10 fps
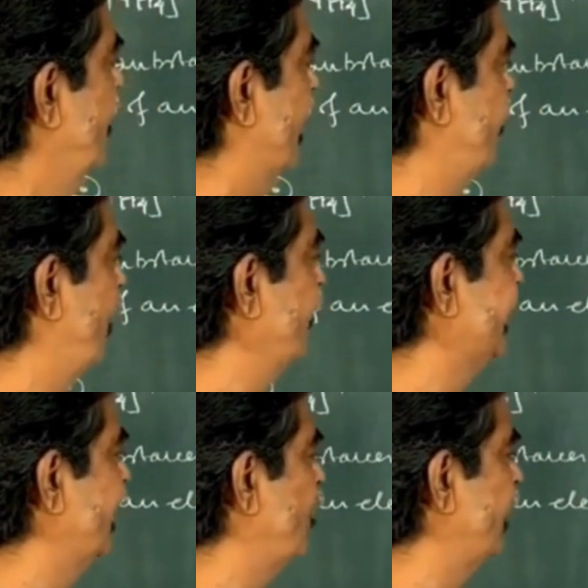by
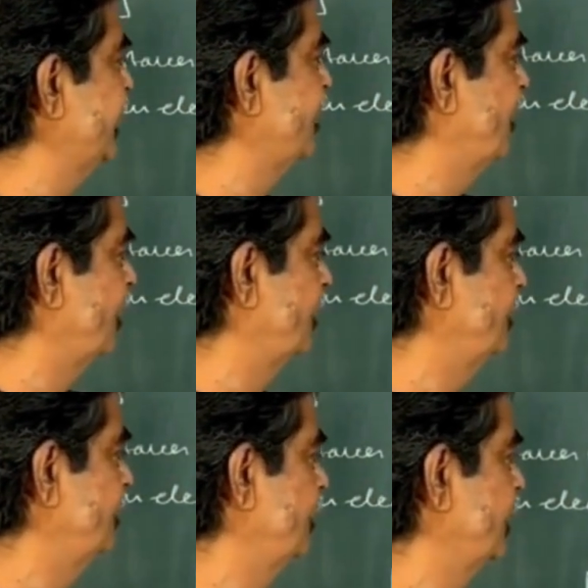forming a coordinate bond
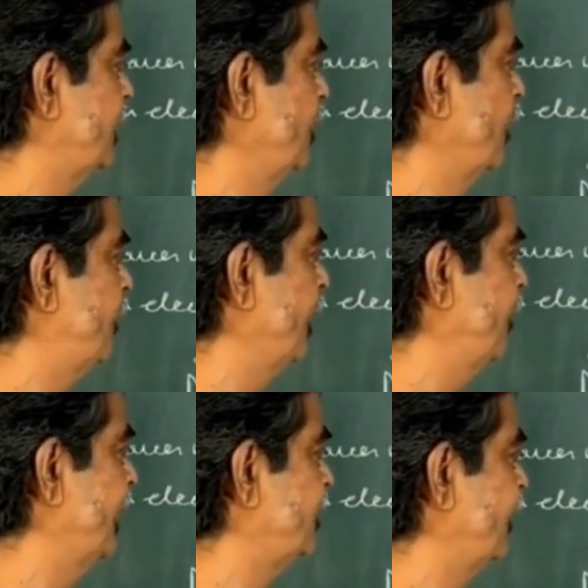with lone pair of
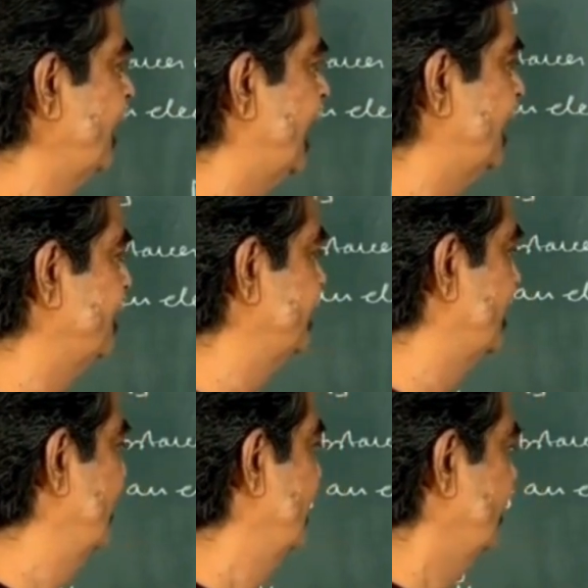electron and a
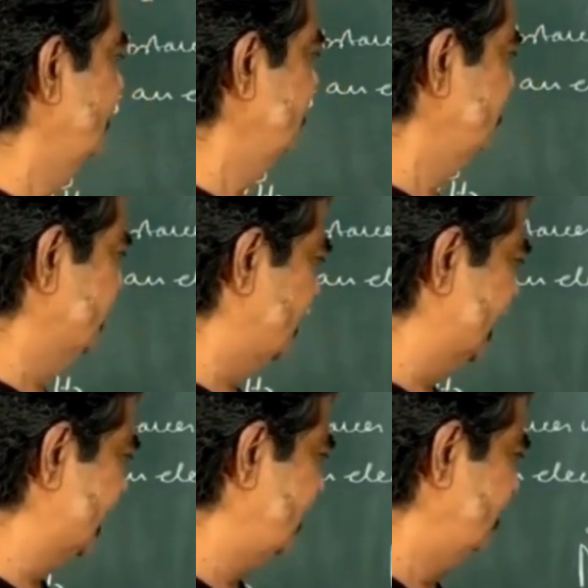hydrogen, so
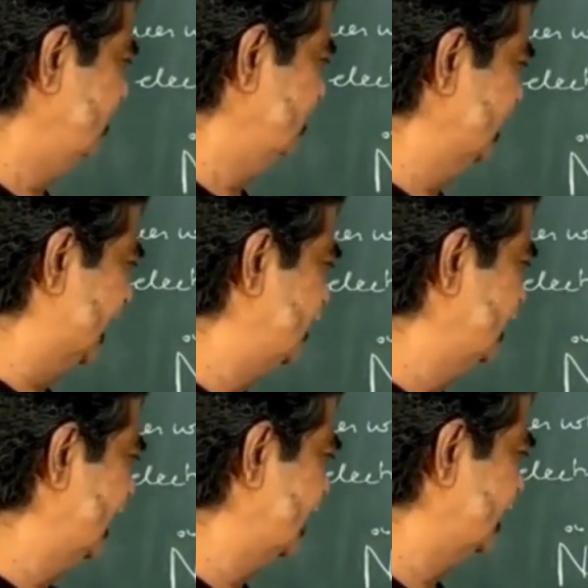that
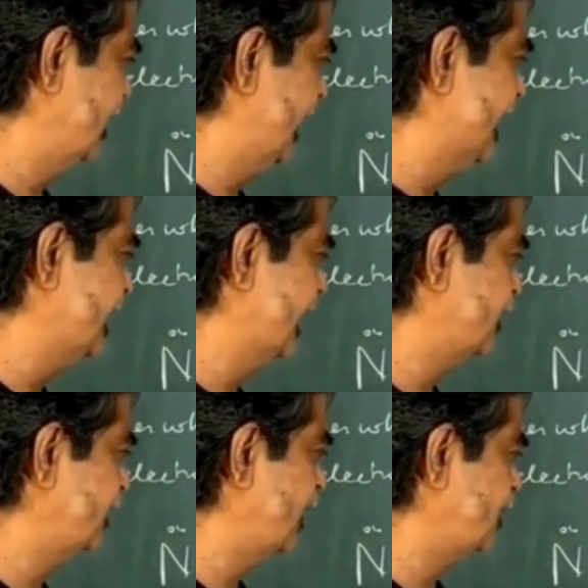nitrogen has 8
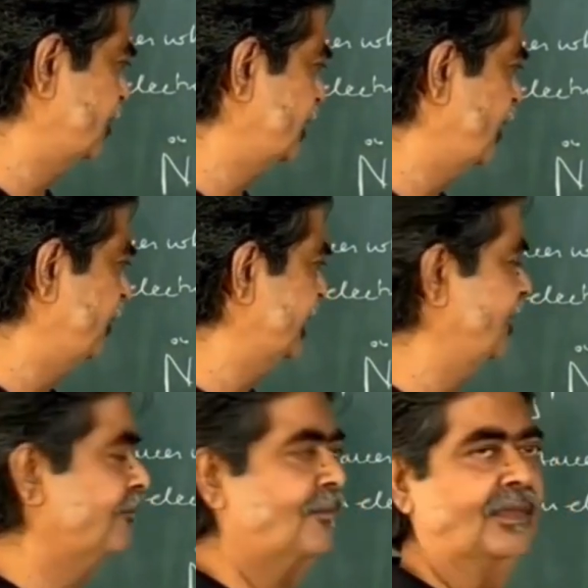electrons outermost orbit
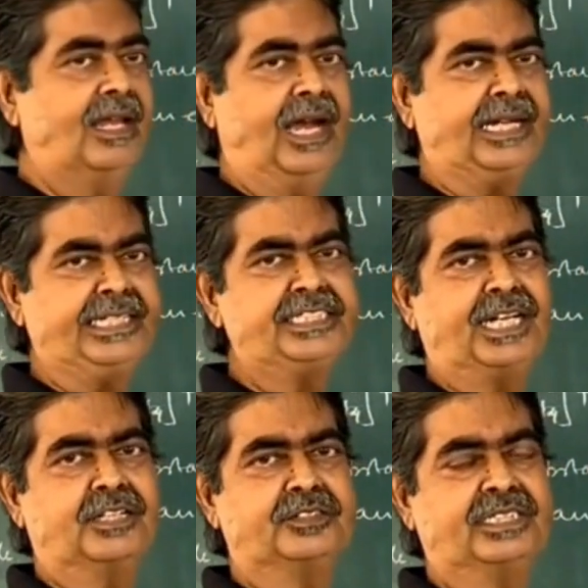and each
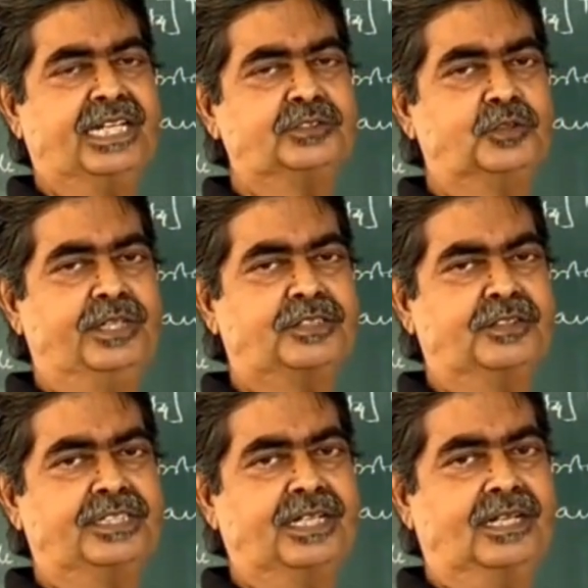hydrogen has 2
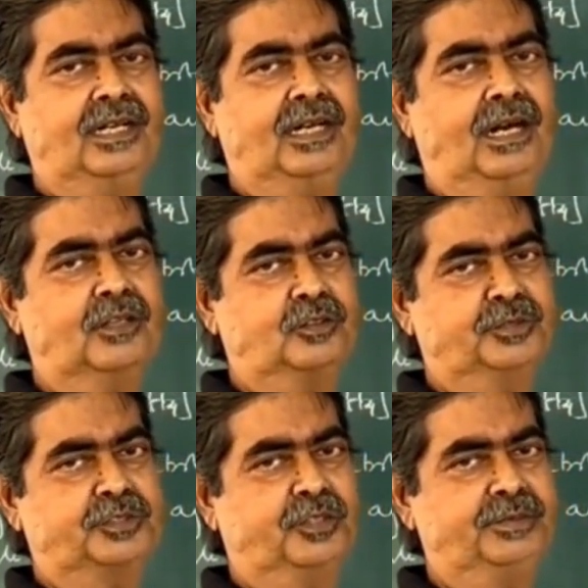electrons in their
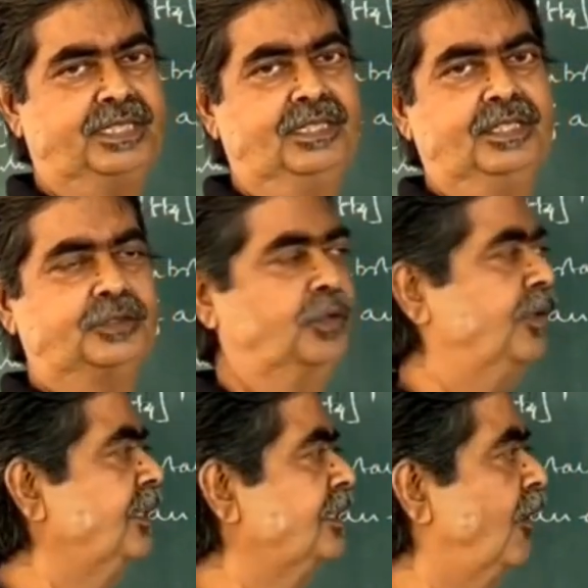outermost orbit.
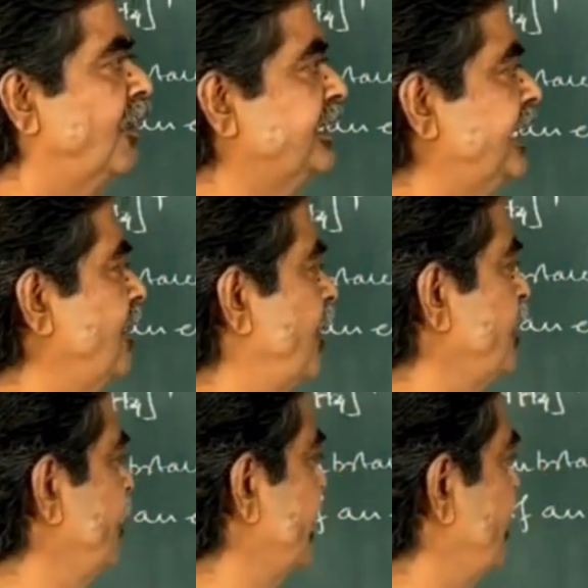So the octet or
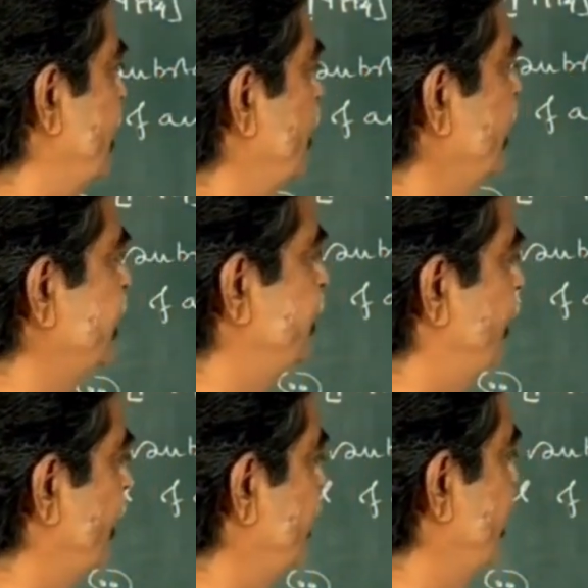doublet rule is
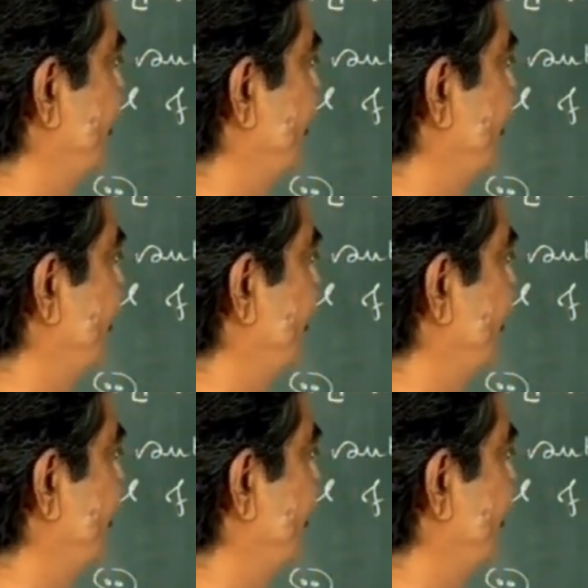followed,